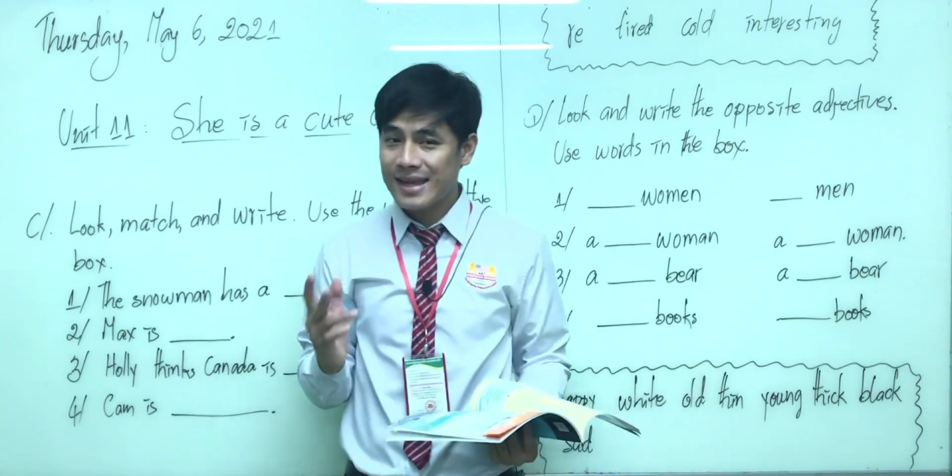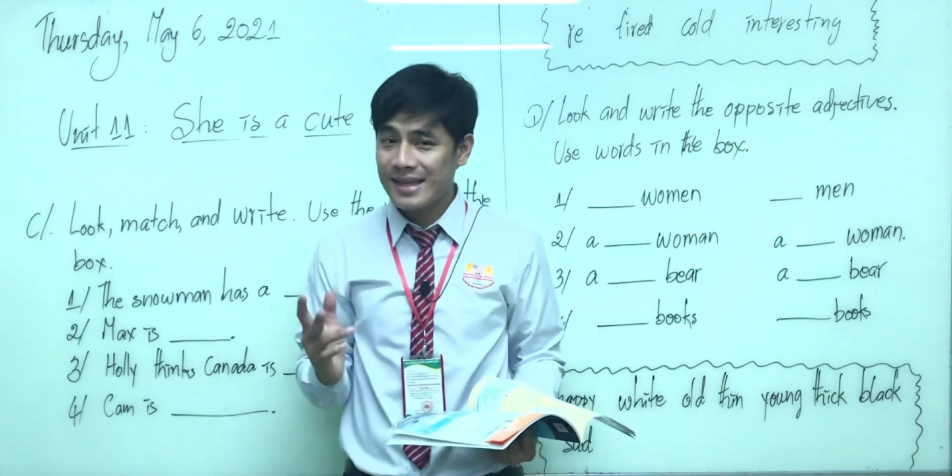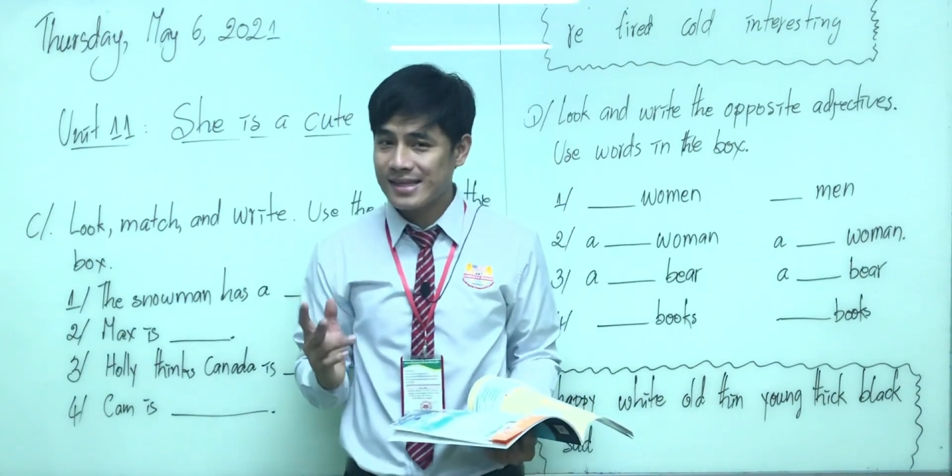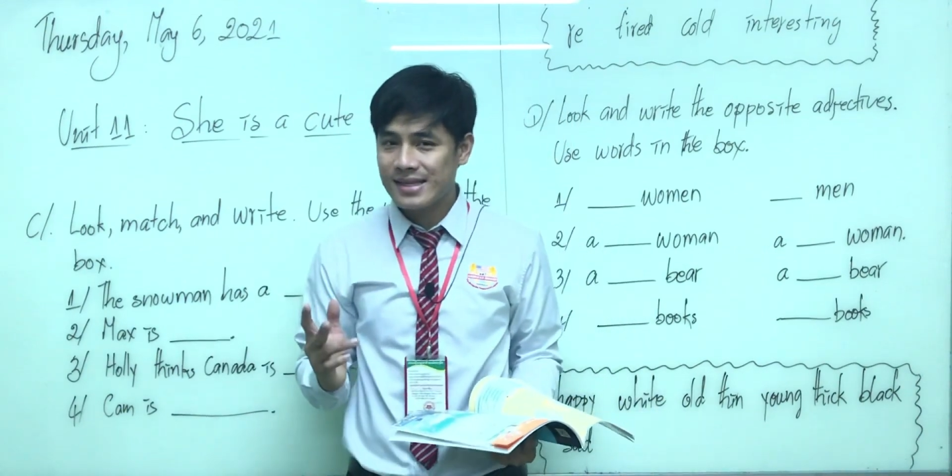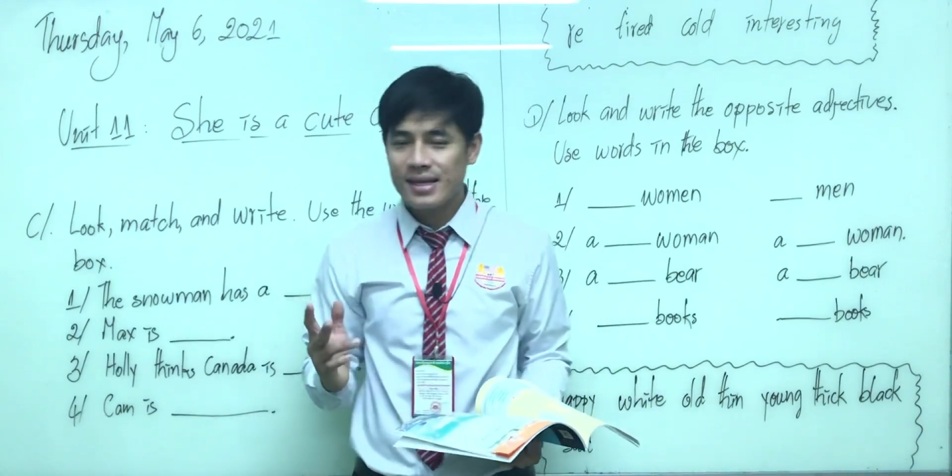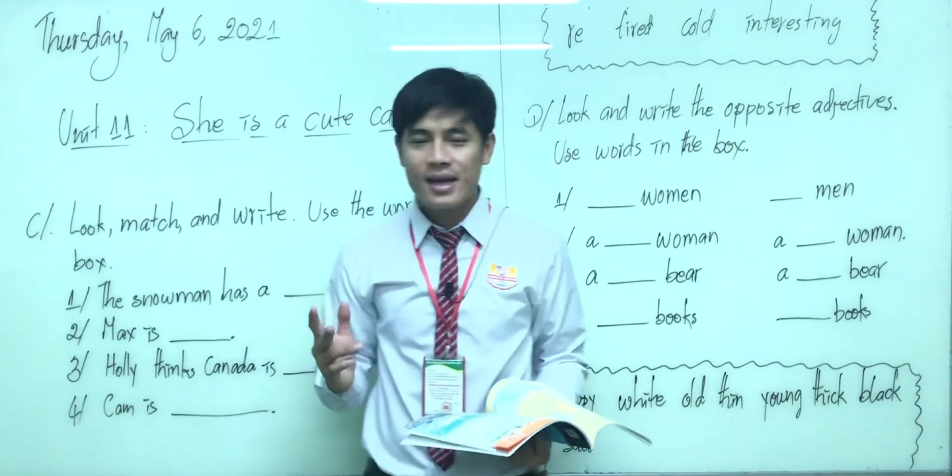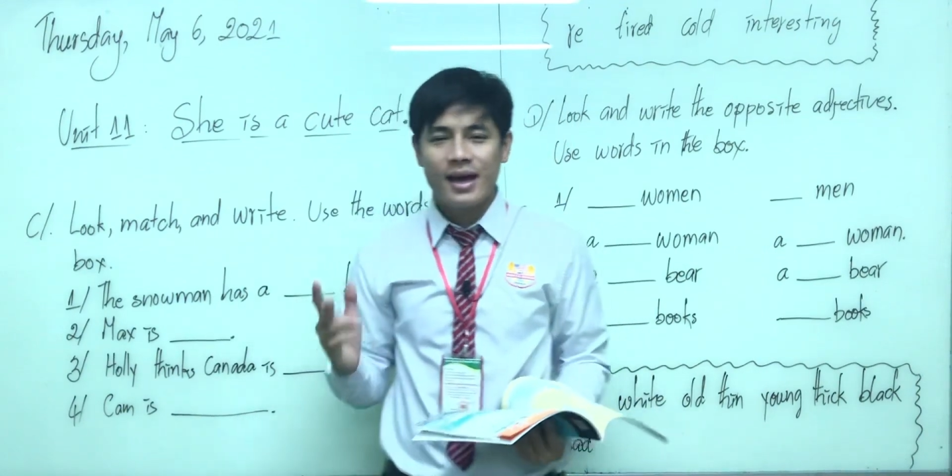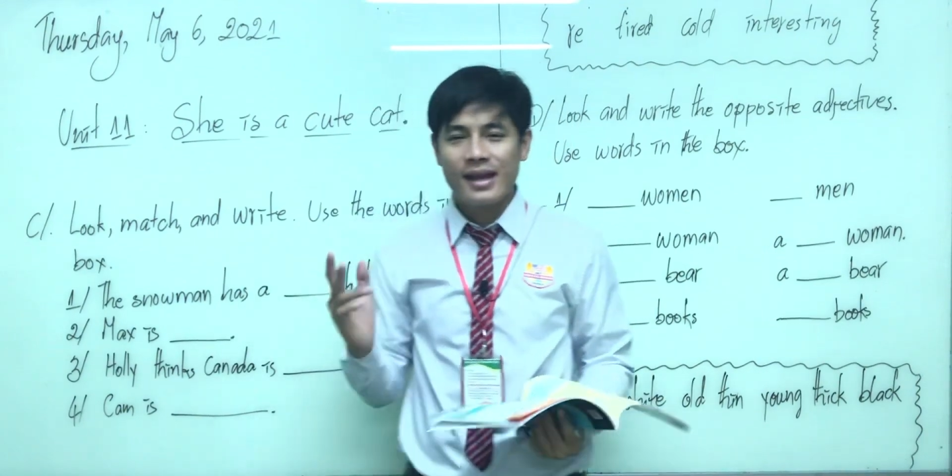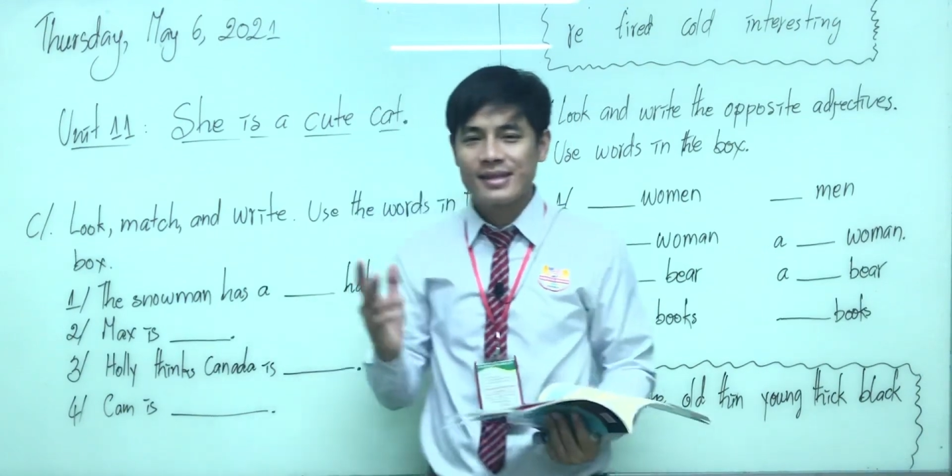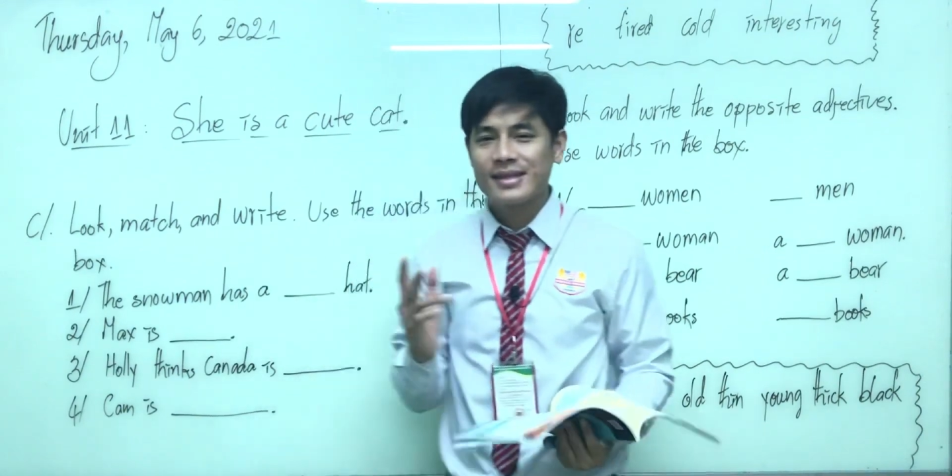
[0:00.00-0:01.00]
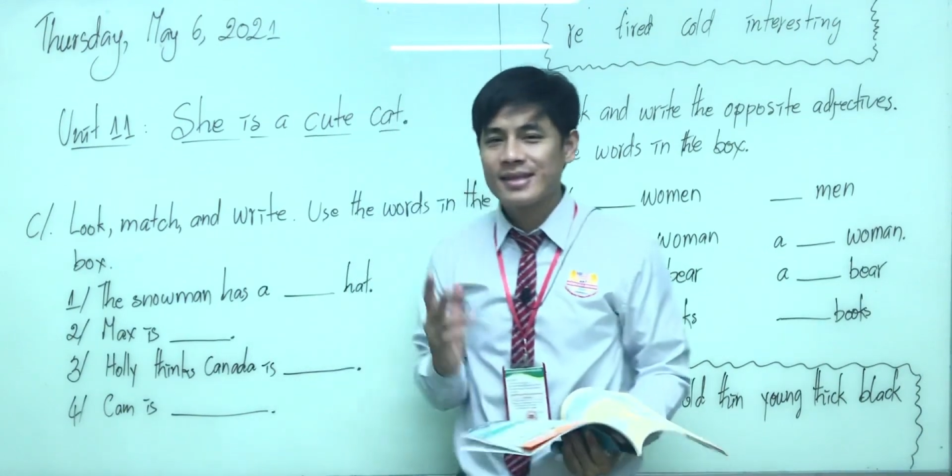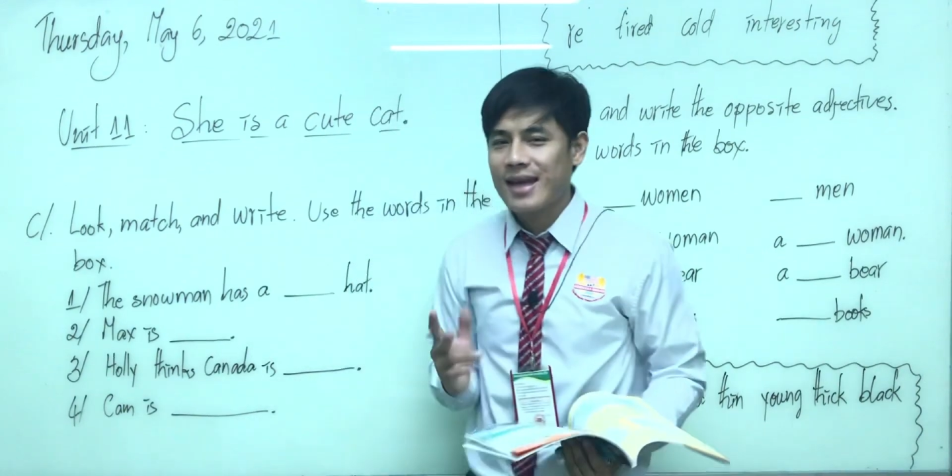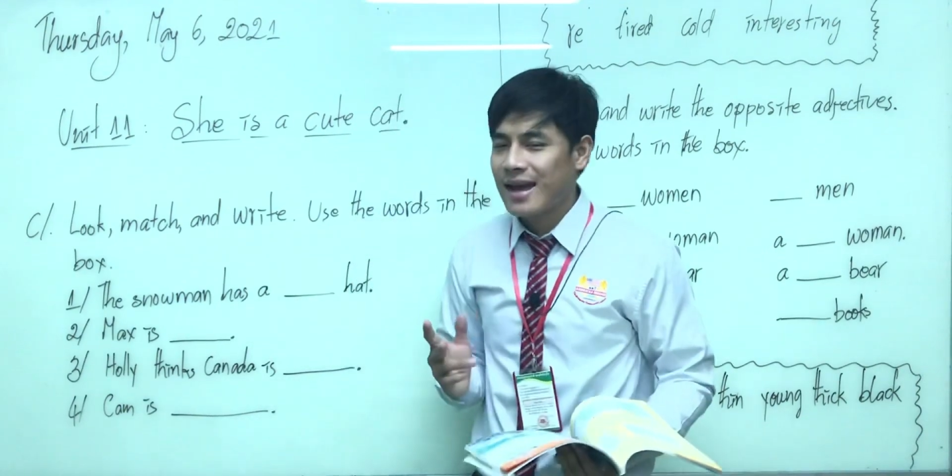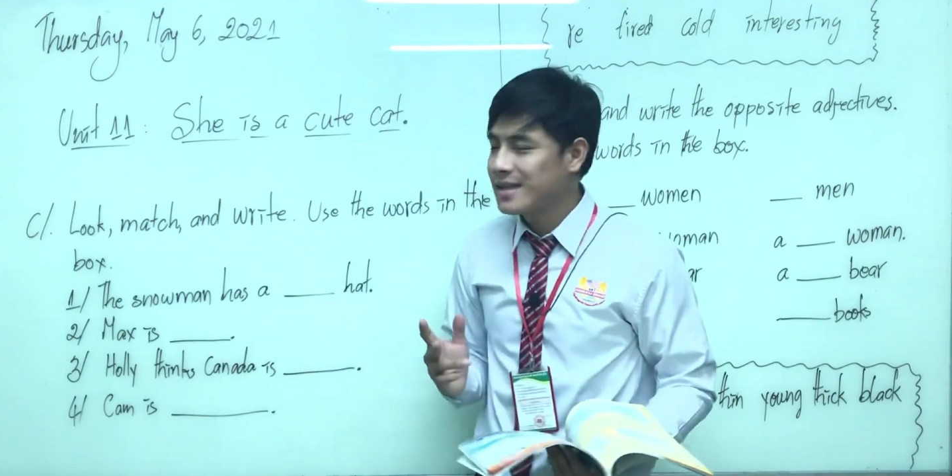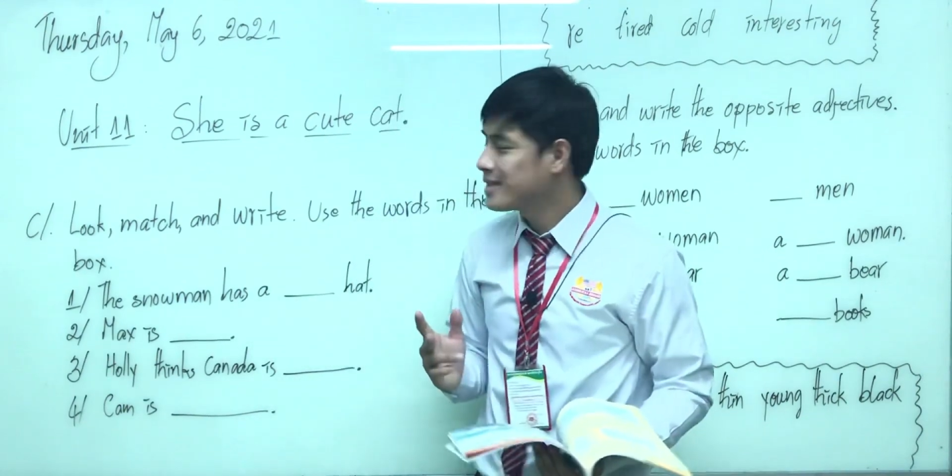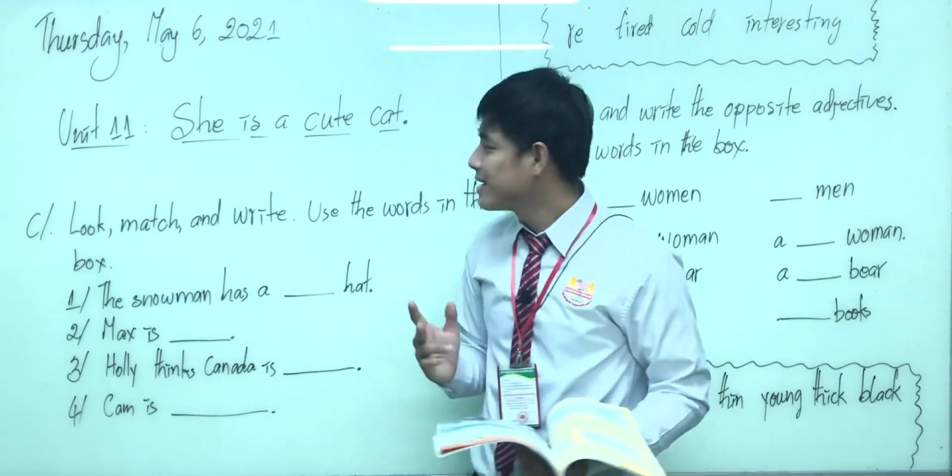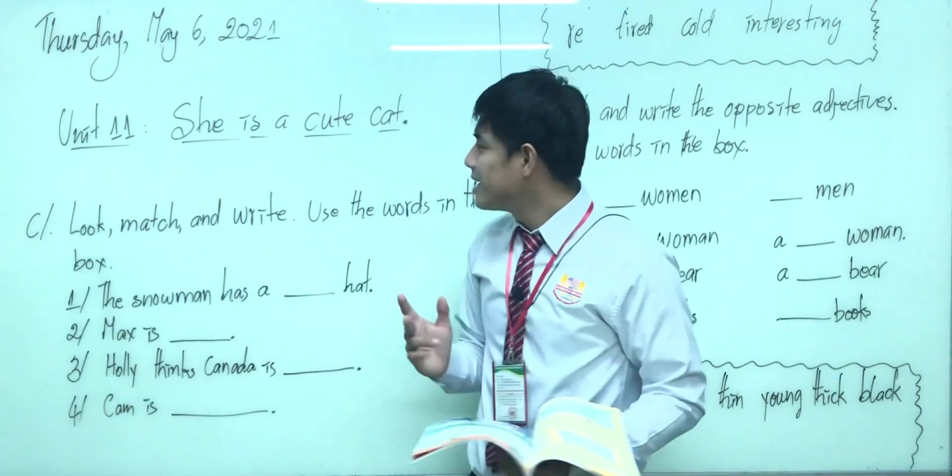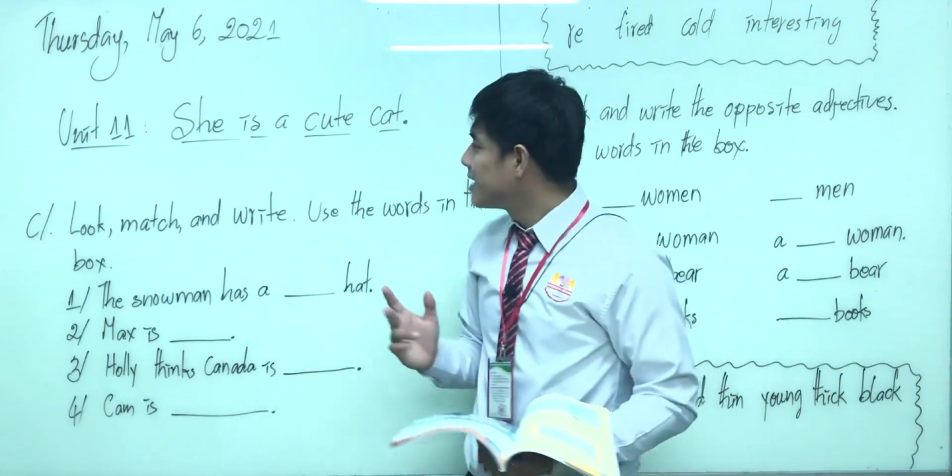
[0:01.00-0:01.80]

this exercise,